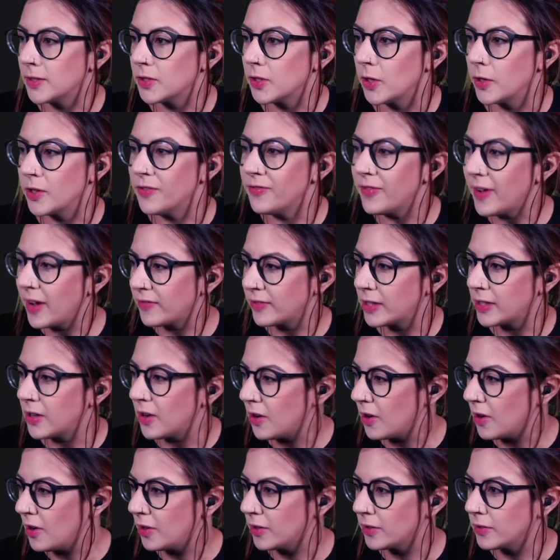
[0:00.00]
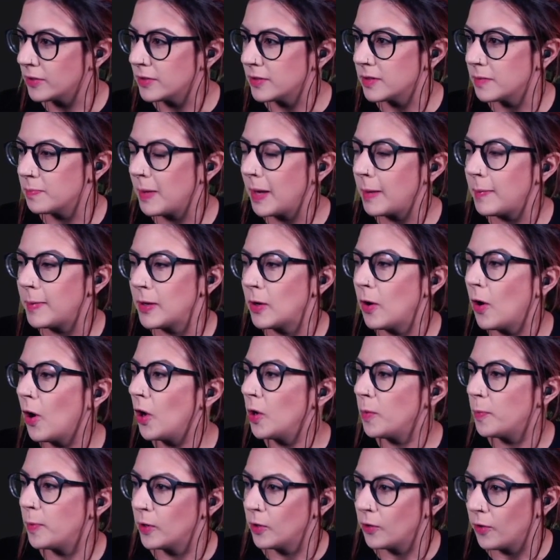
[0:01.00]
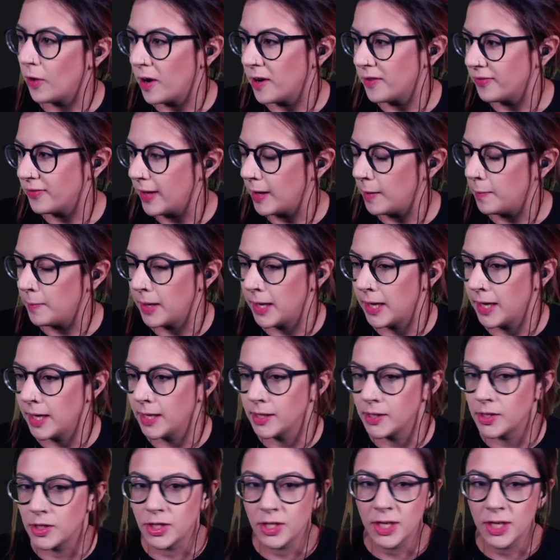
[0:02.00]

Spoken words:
your favicons, maybe your open graph image.